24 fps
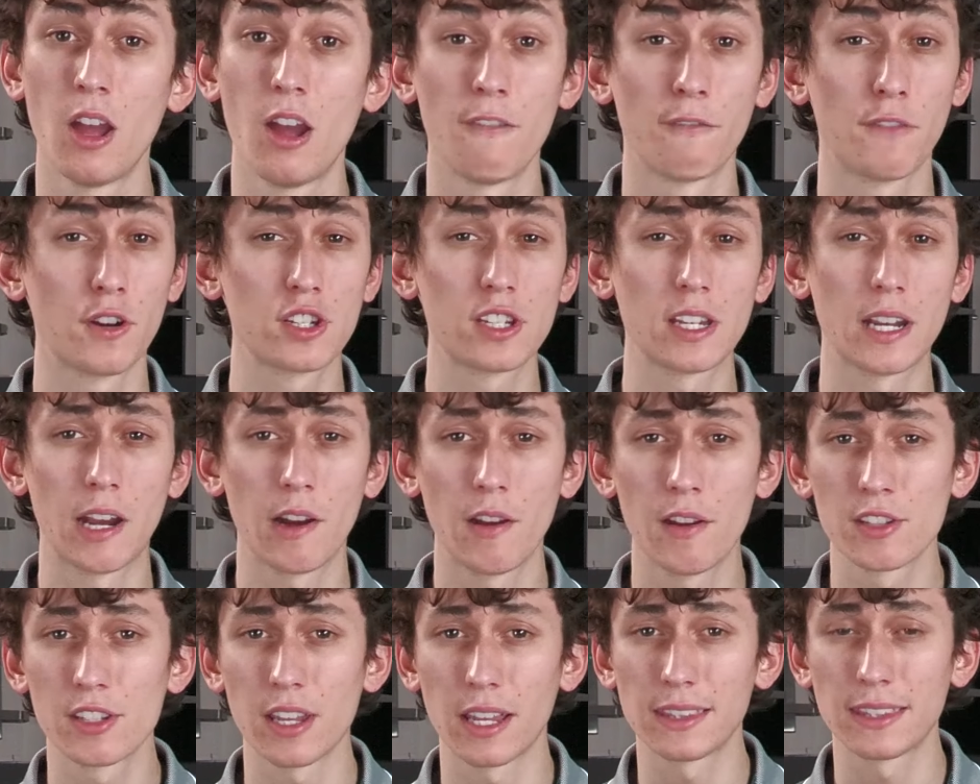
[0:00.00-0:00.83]
For
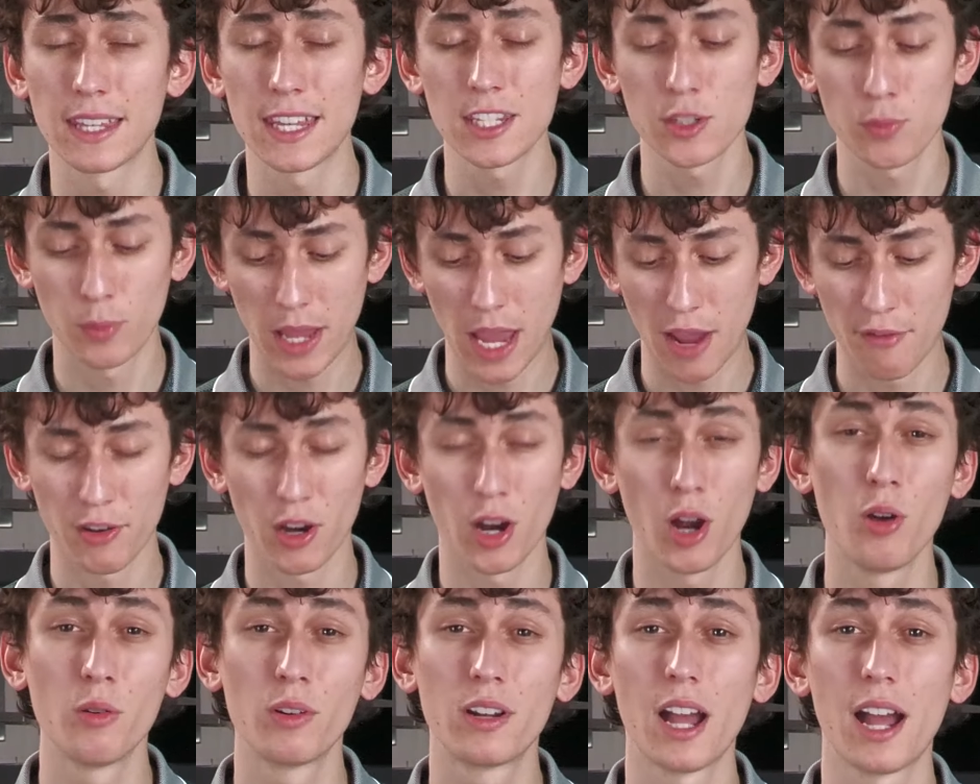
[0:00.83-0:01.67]
scenarios like this, we have
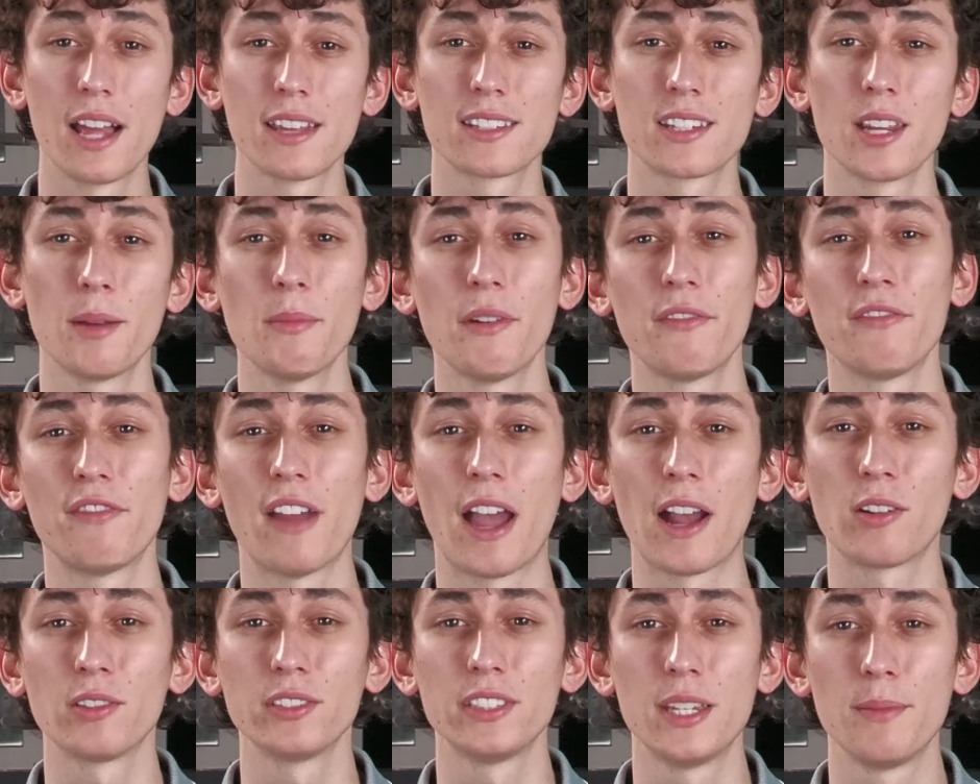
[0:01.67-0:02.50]
our own custom
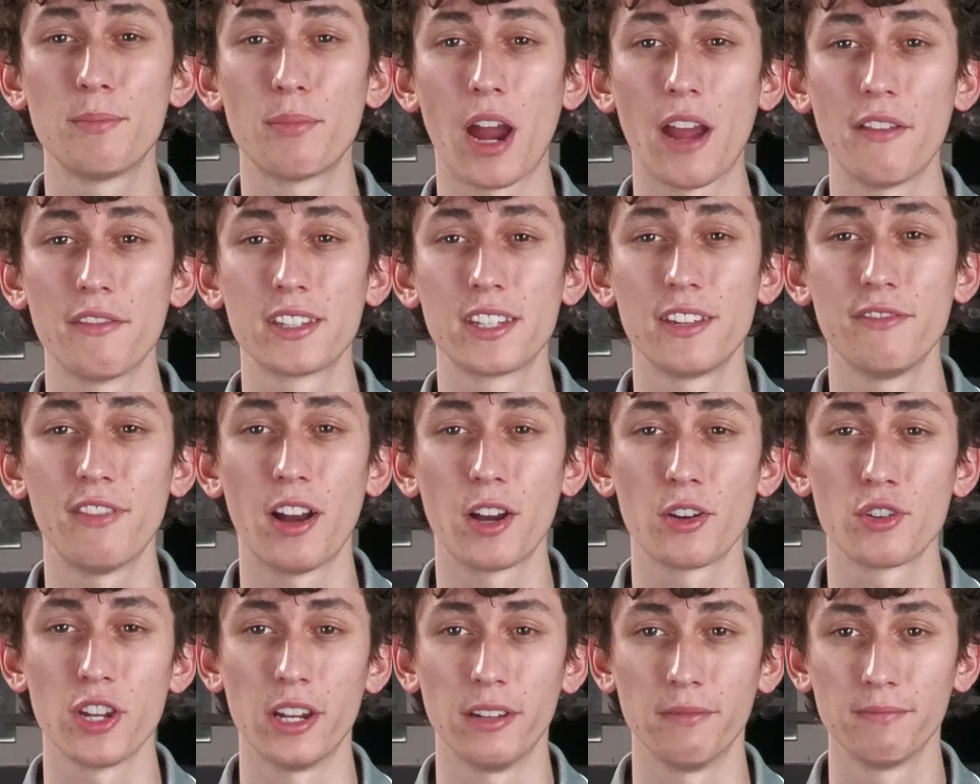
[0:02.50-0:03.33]
faculty privacy
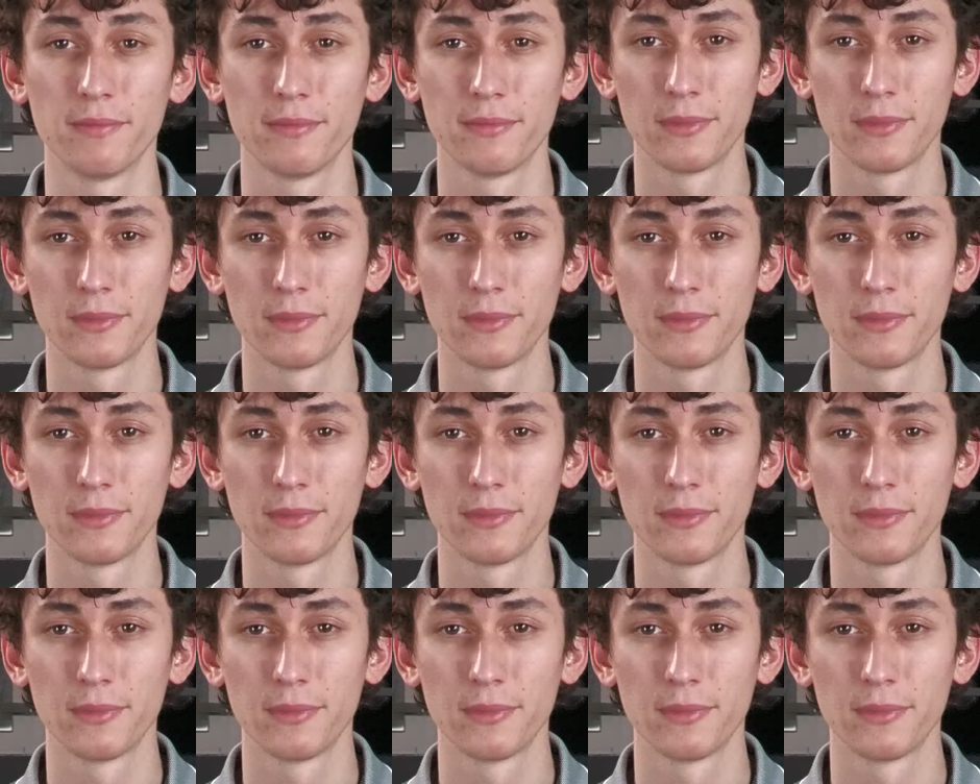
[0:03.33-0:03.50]
function.